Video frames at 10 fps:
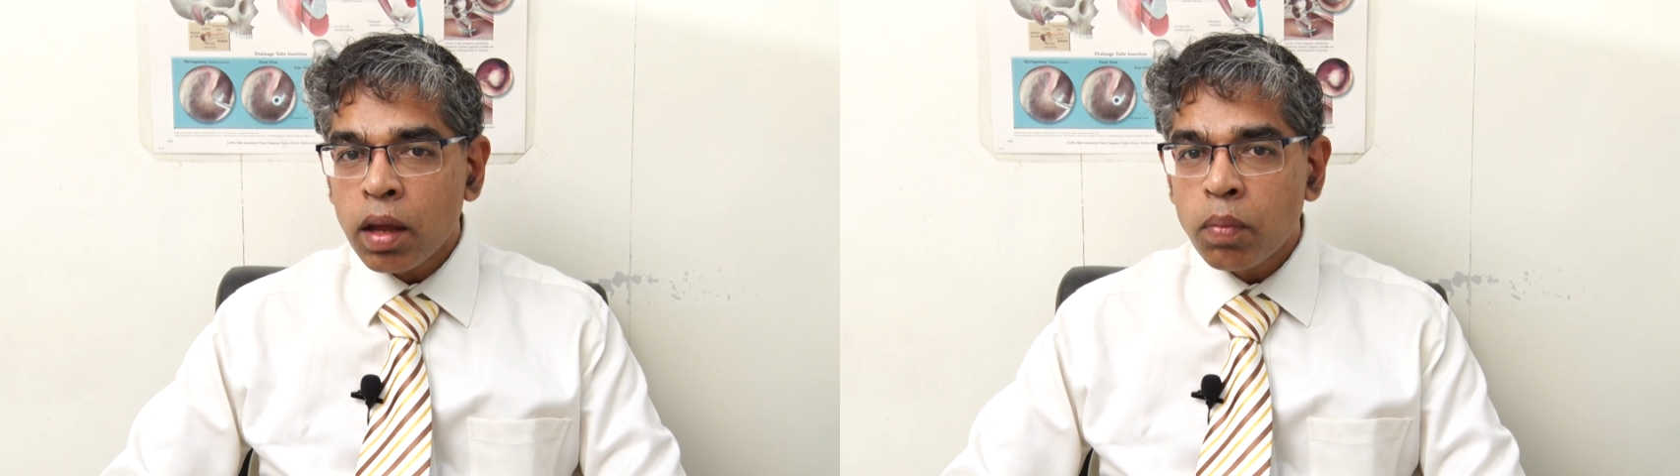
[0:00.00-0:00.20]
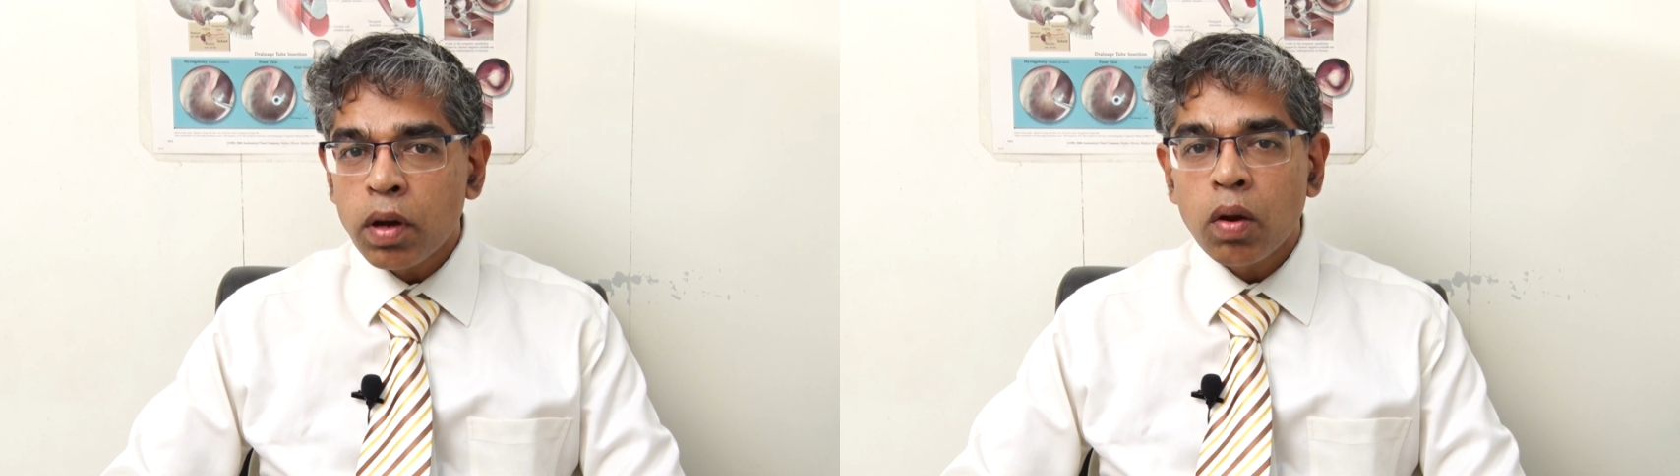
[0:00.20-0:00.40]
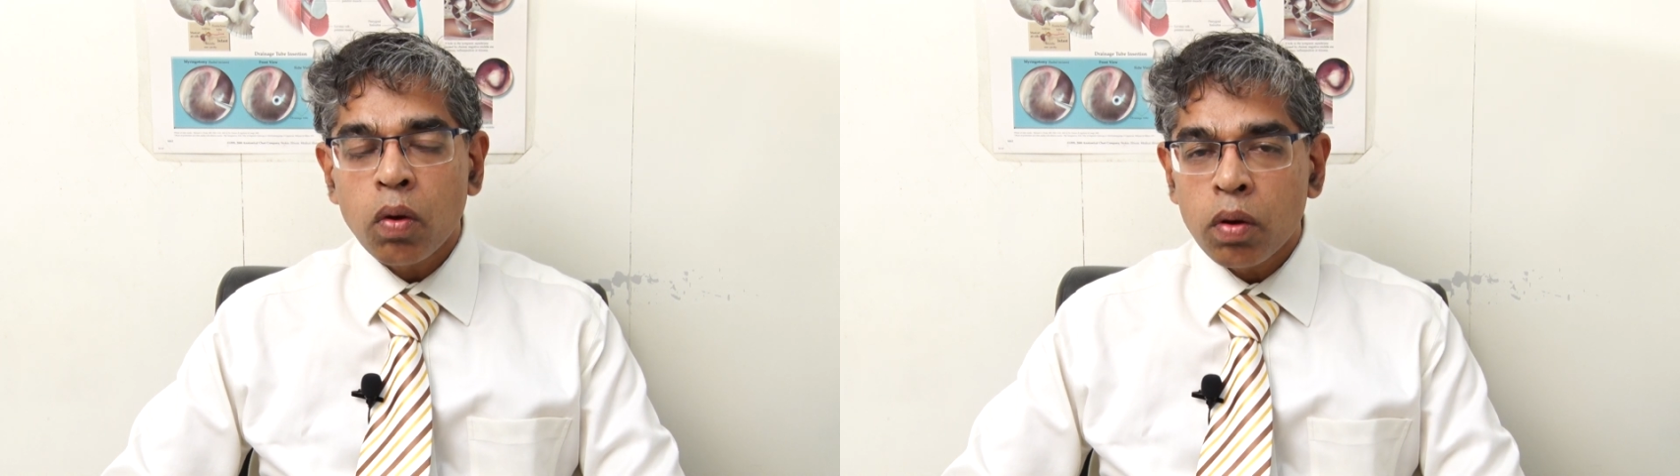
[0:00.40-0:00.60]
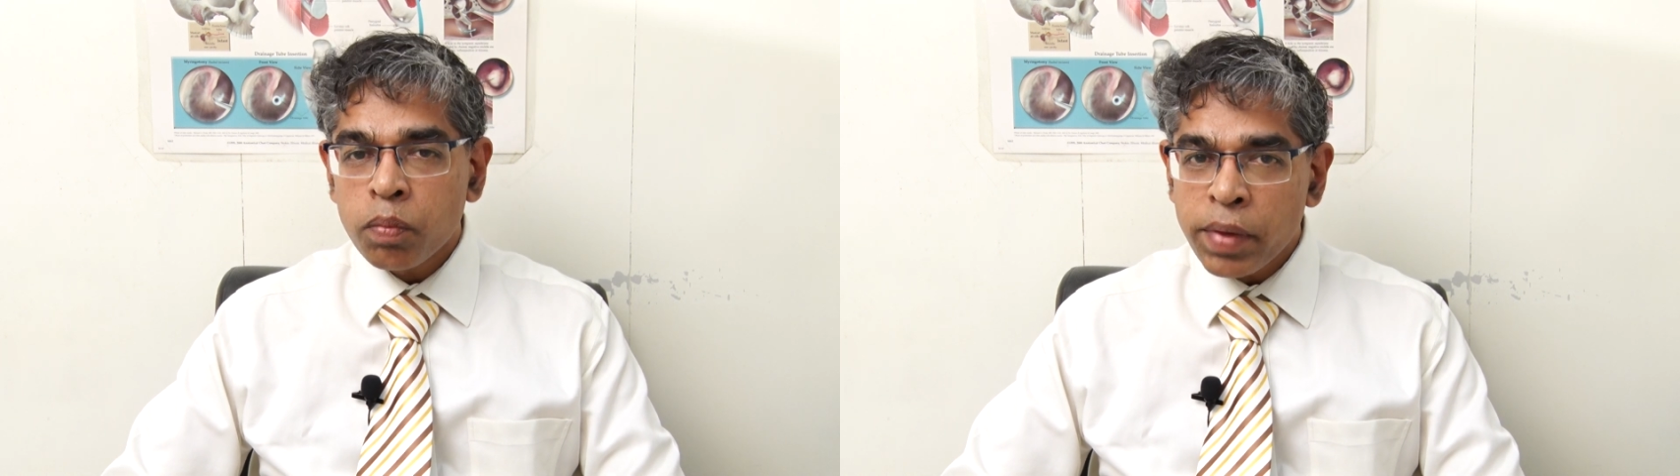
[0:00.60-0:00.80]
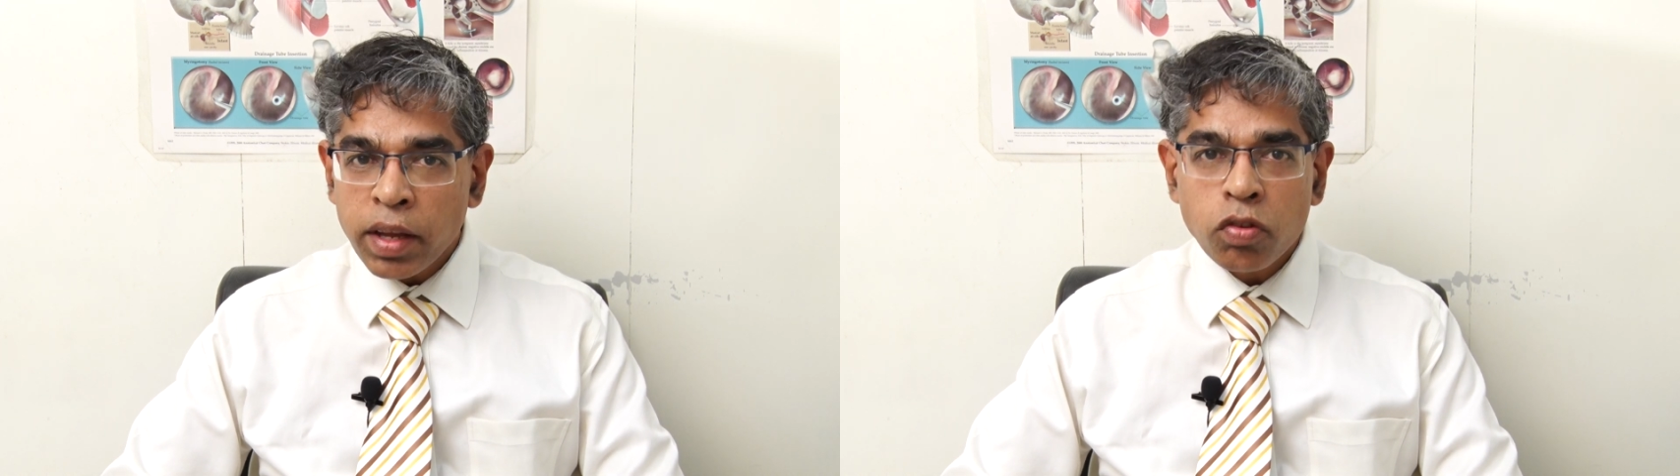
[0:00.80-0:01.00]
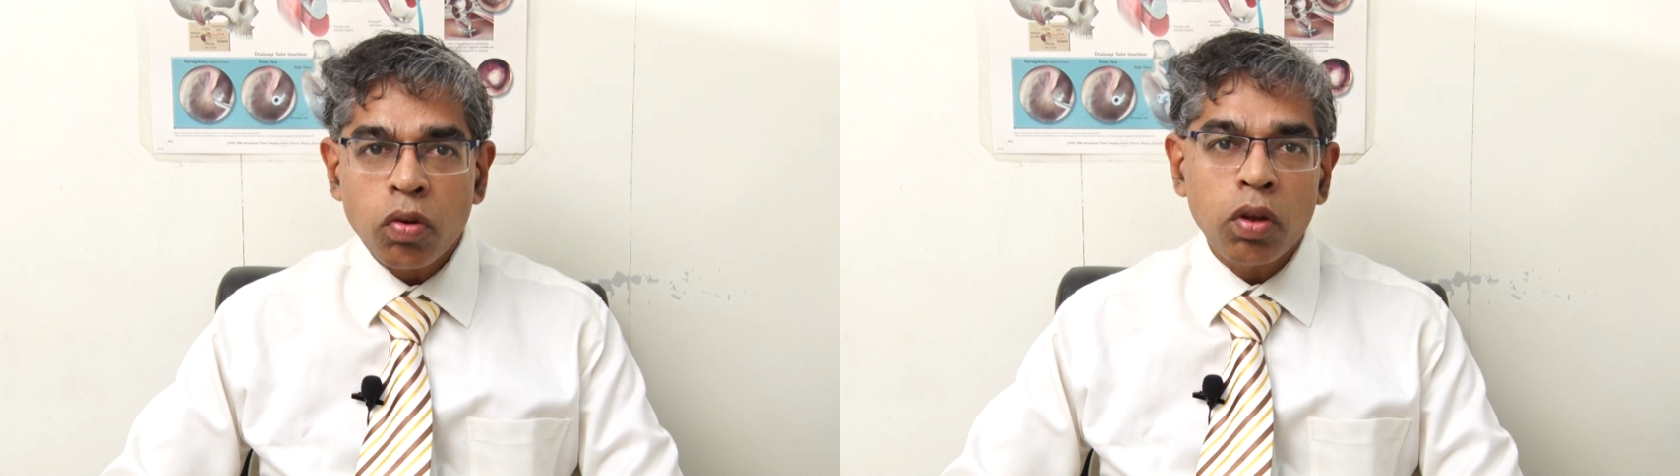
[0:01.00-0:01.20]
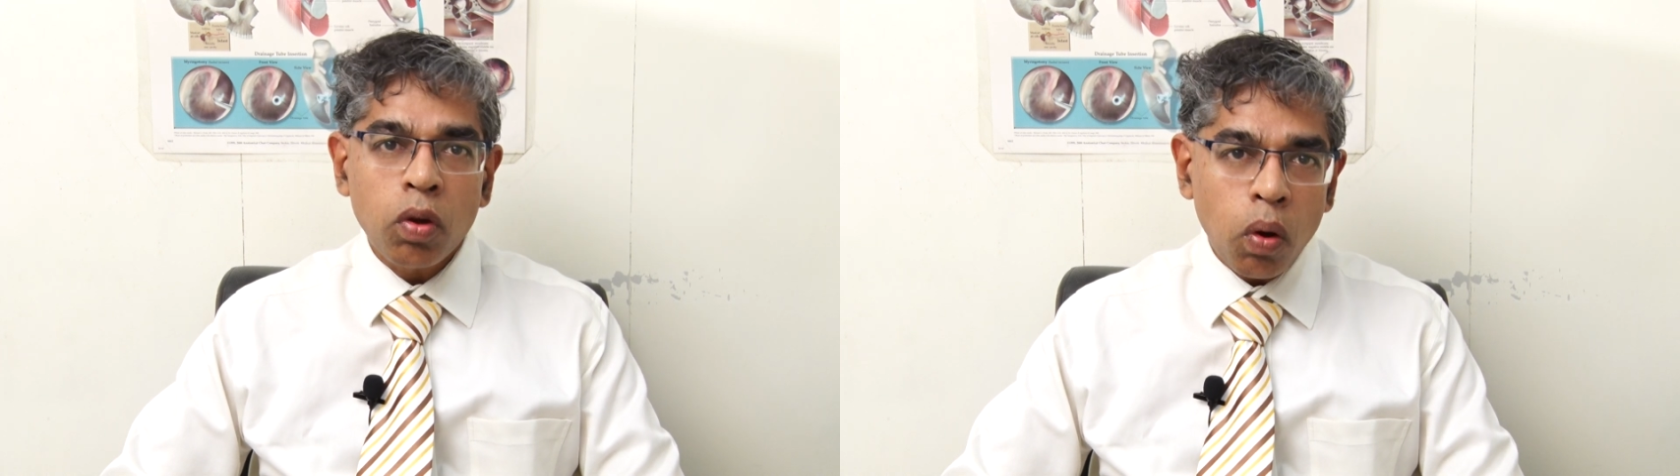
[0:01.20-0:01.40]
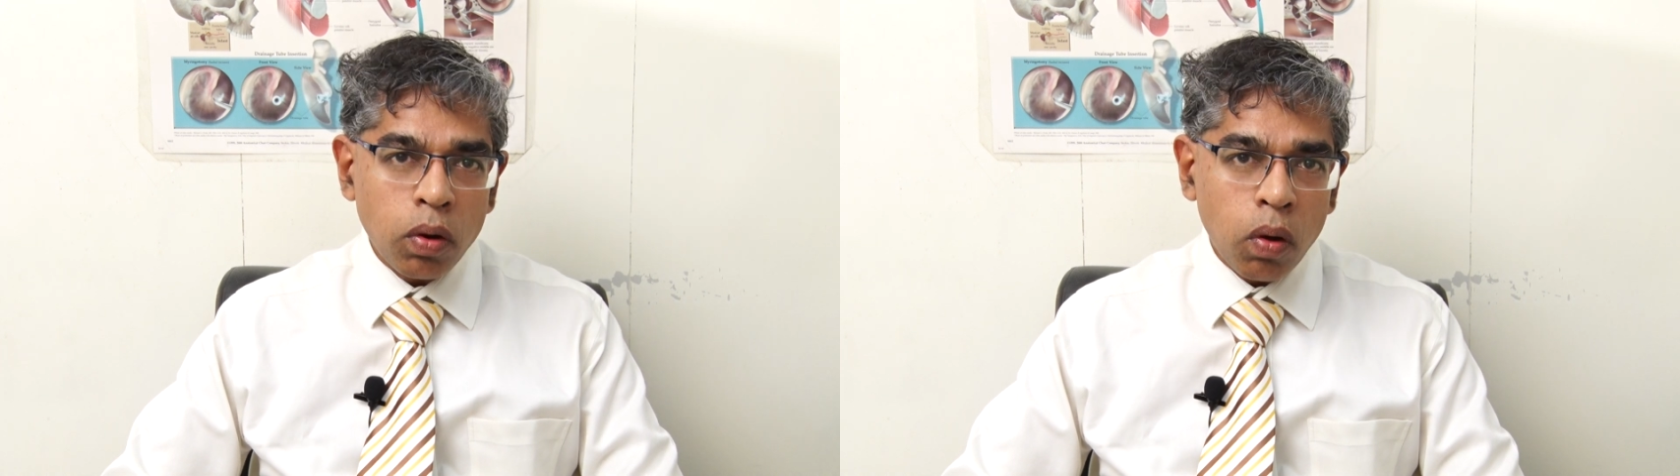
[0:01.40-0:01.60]
able to make sure
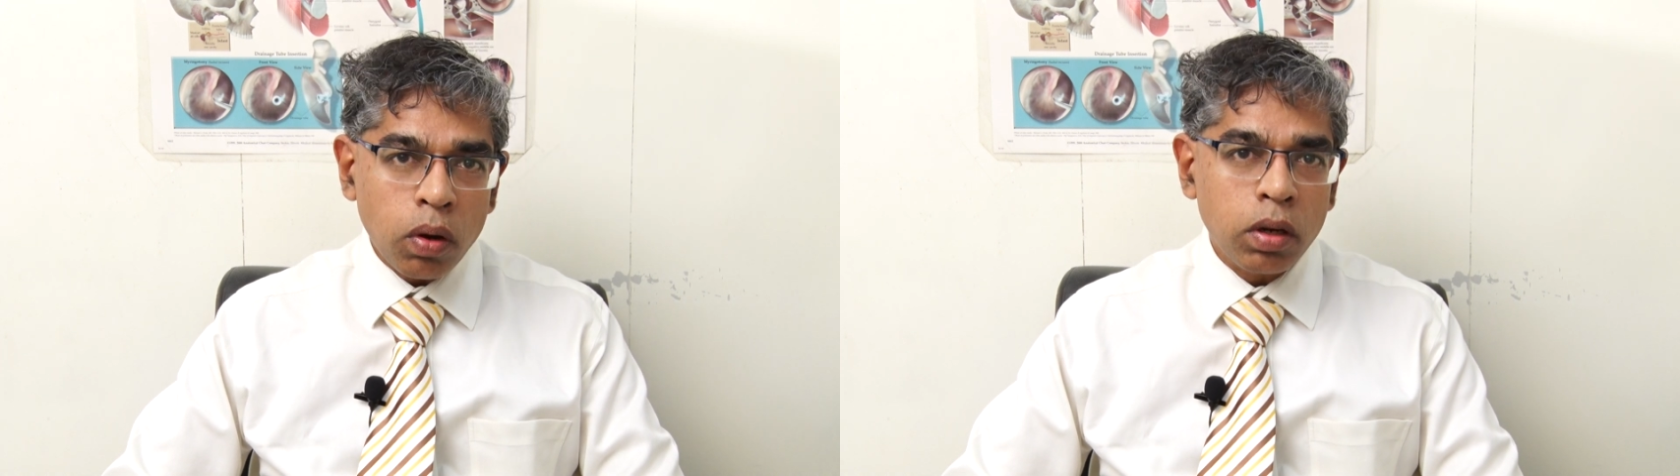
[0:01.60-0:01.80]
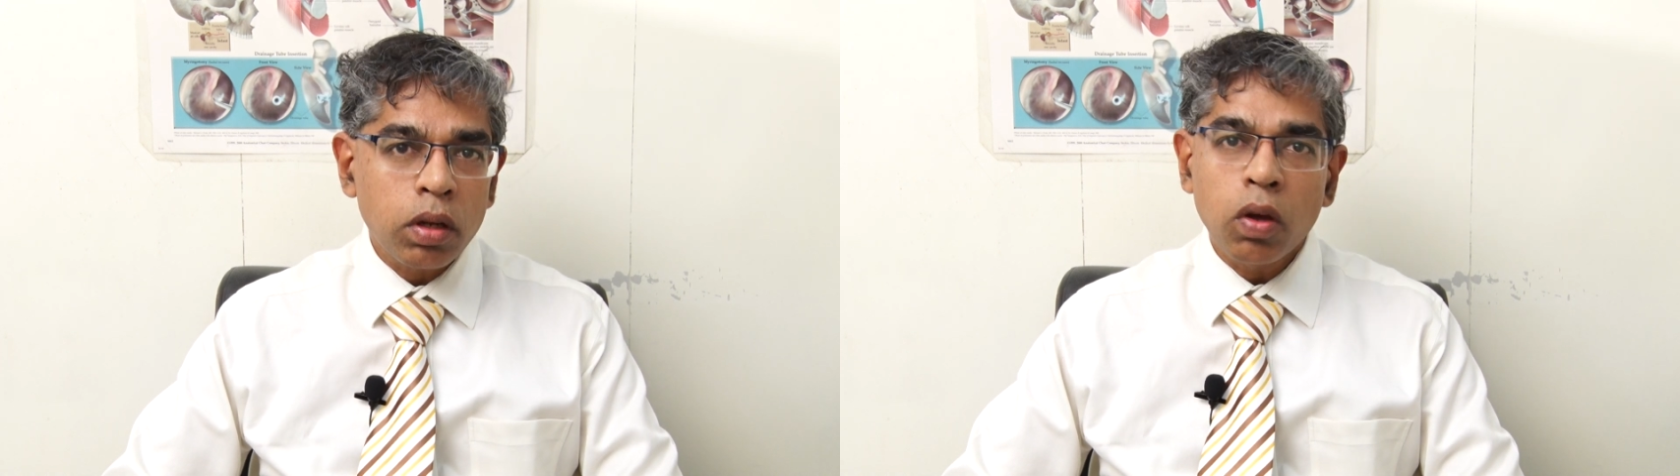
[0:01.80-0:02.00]
your doctor,